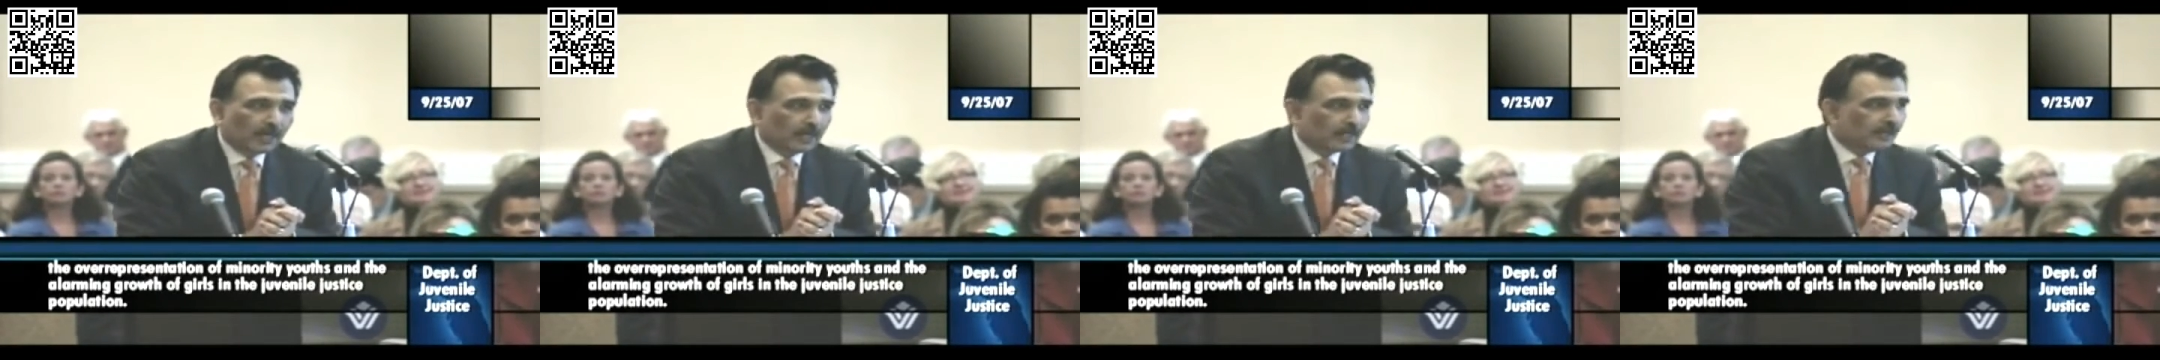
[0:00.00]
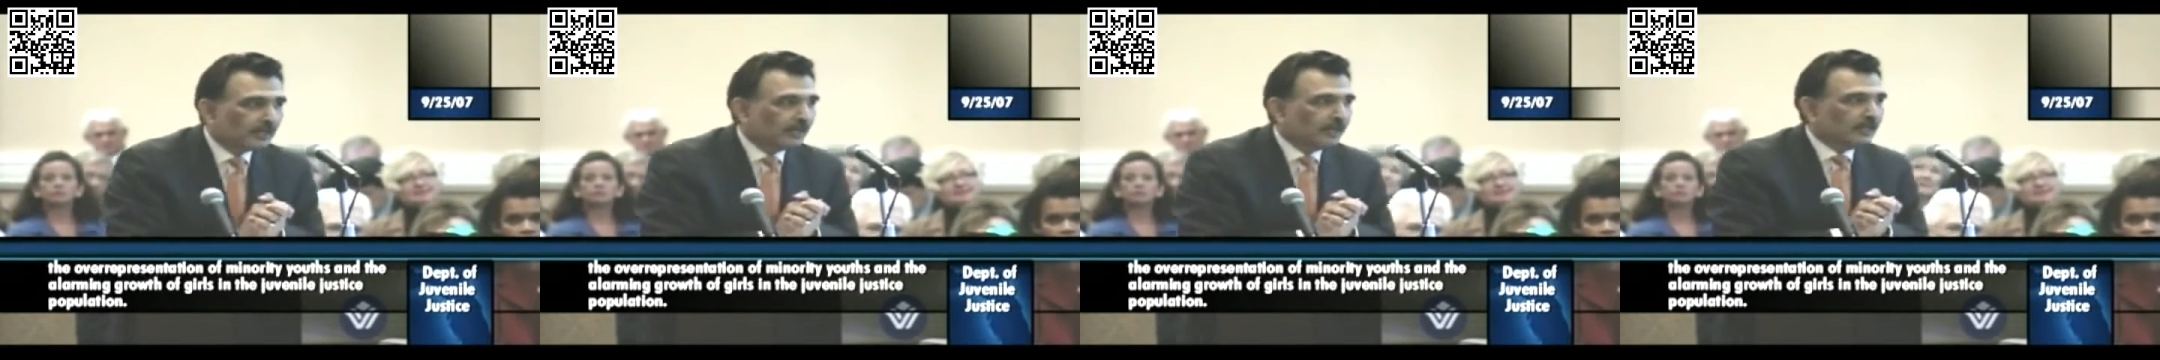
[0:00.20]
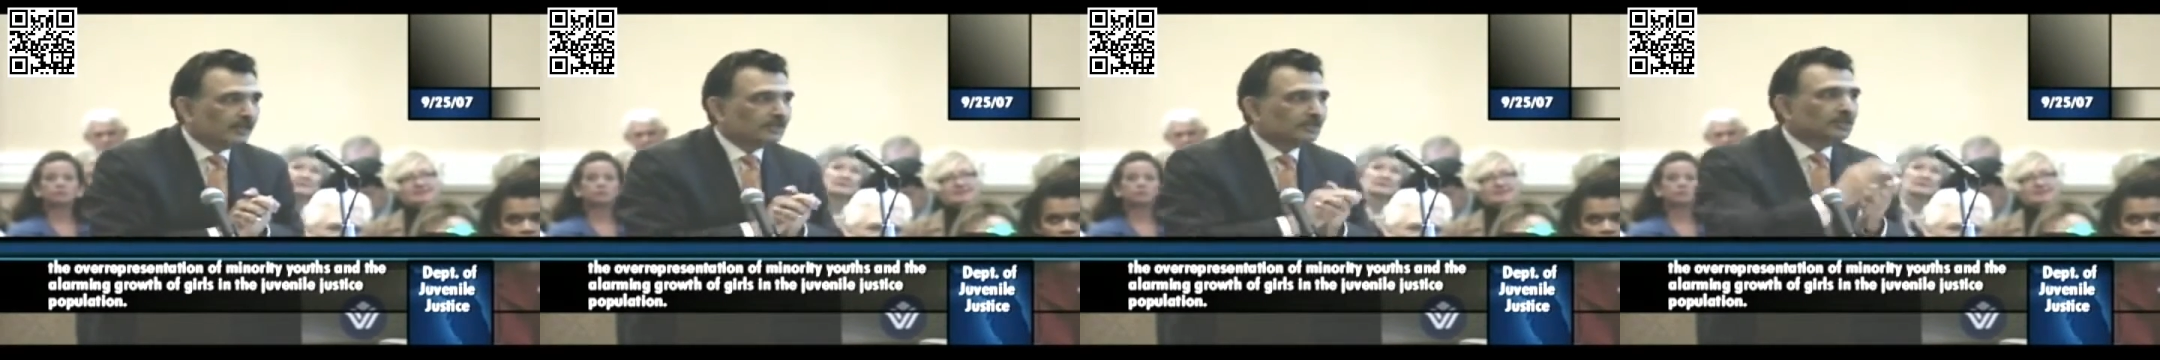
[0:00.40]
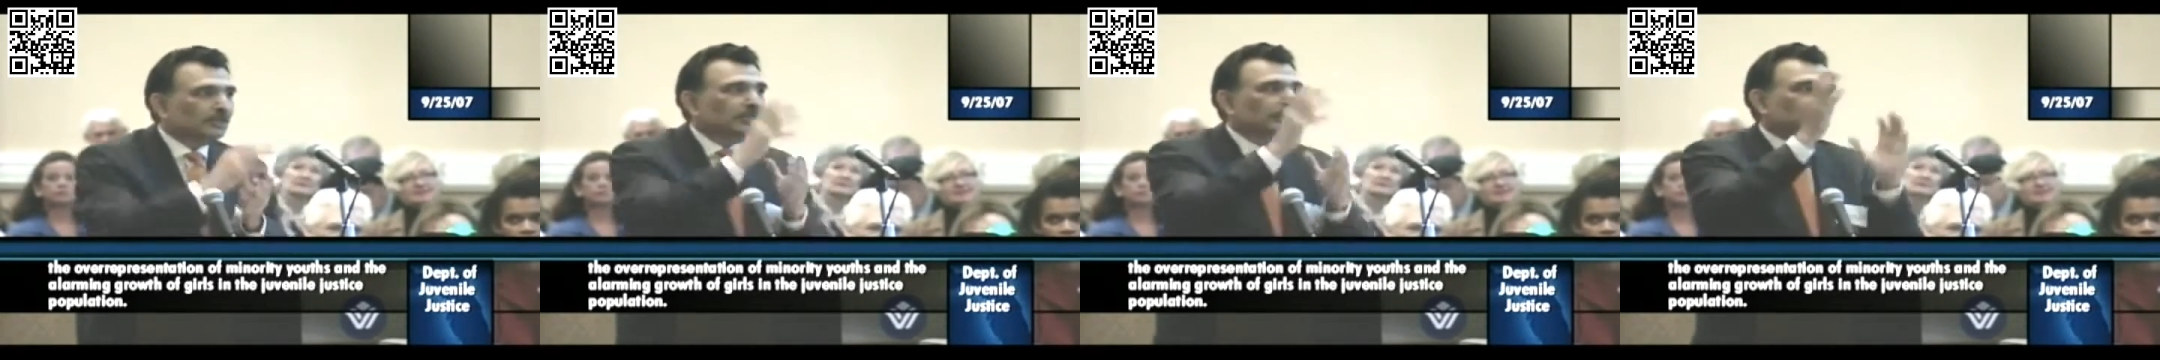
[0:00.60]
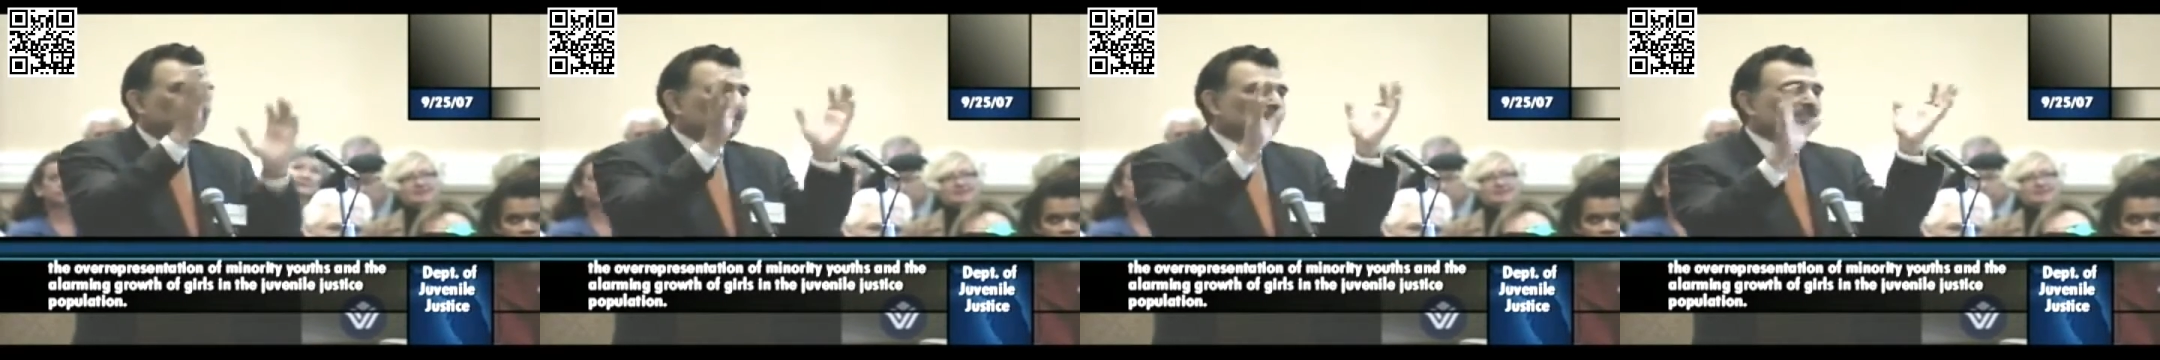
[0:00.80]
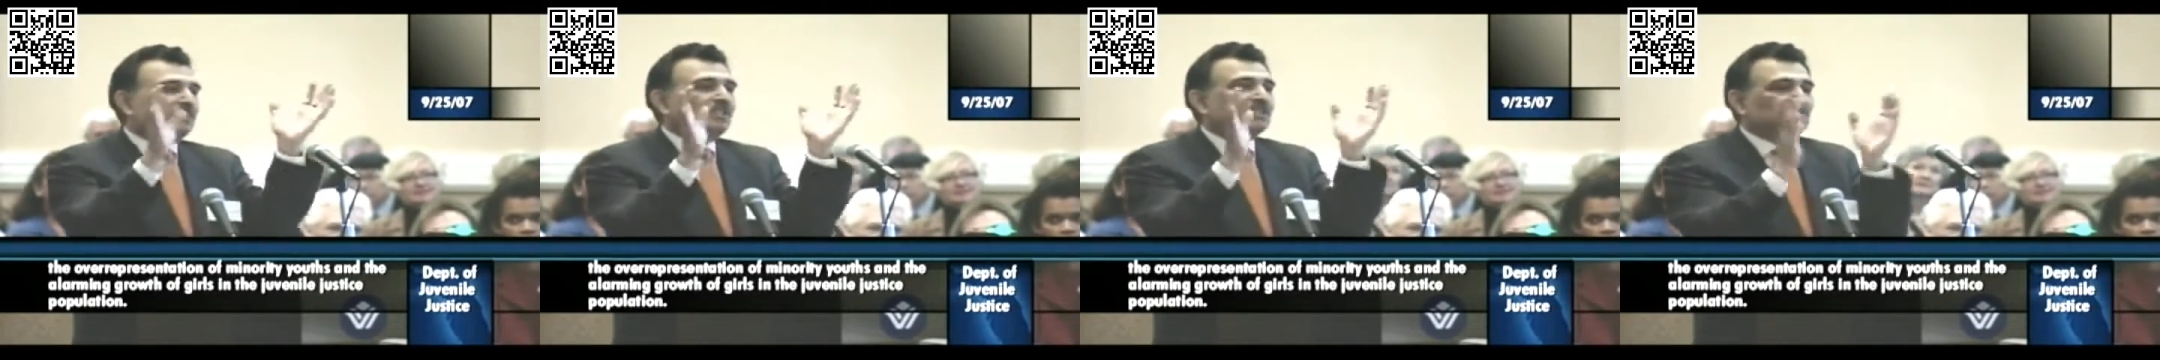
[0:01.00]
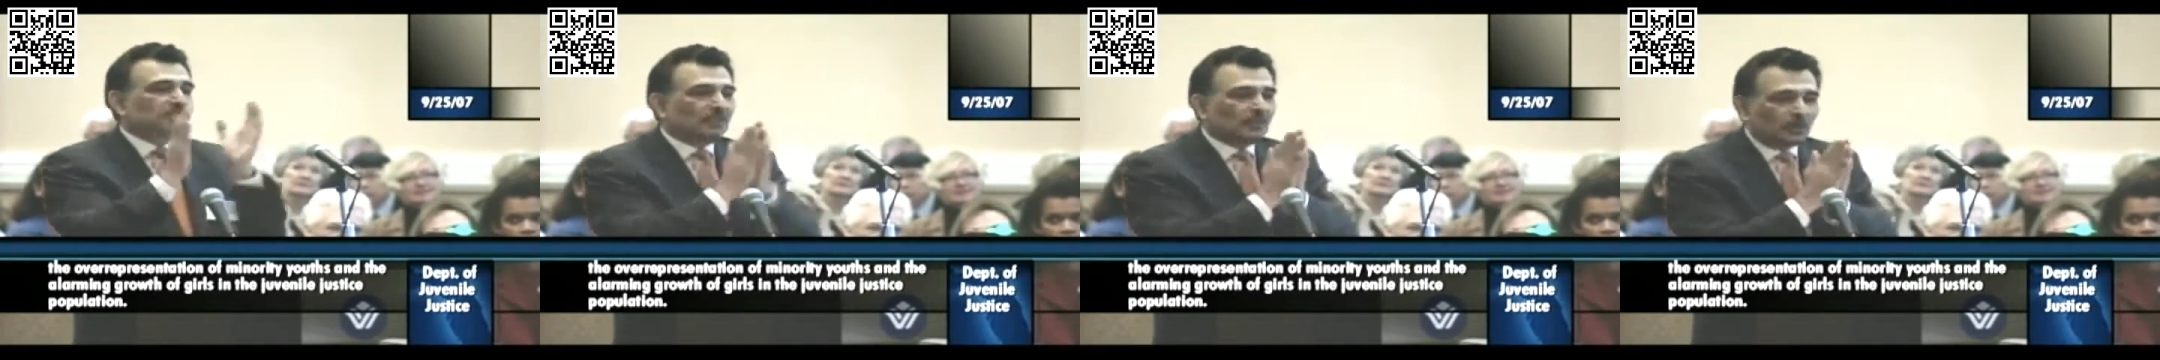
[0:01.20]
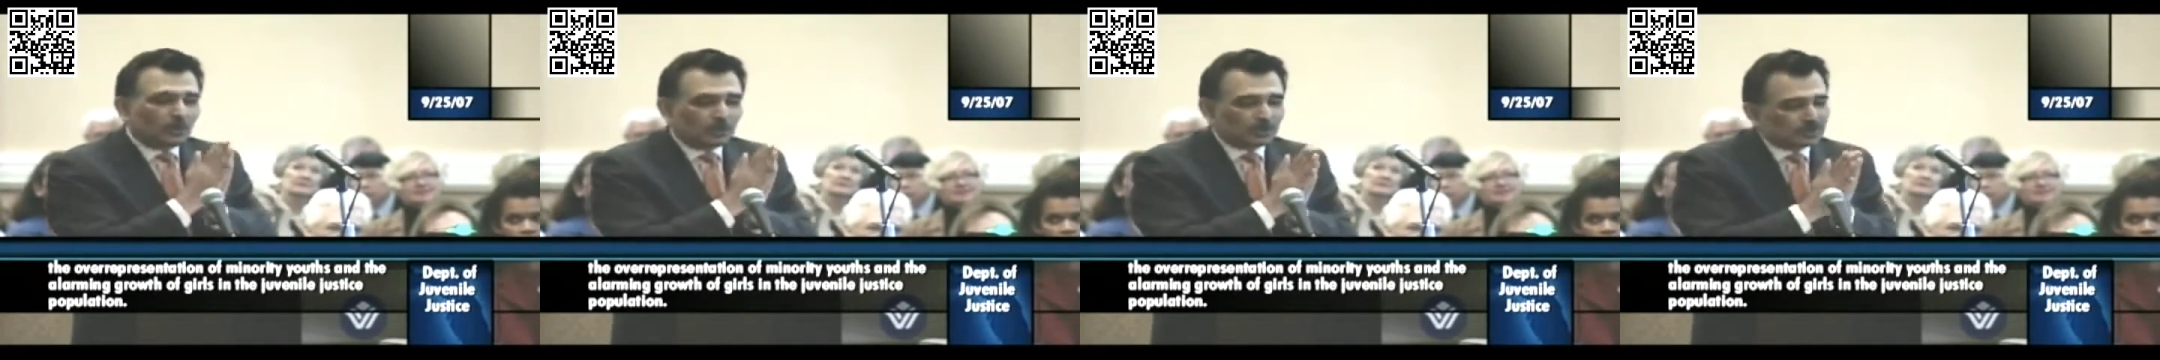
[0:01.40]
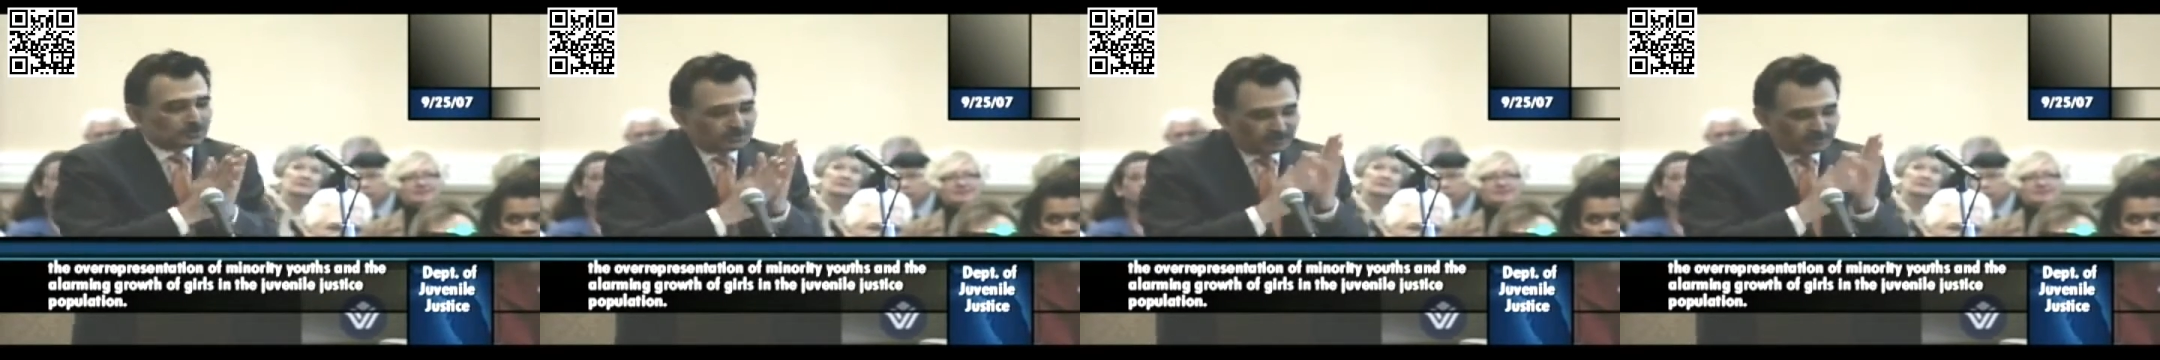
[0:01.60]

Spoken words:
here, so they suggested horse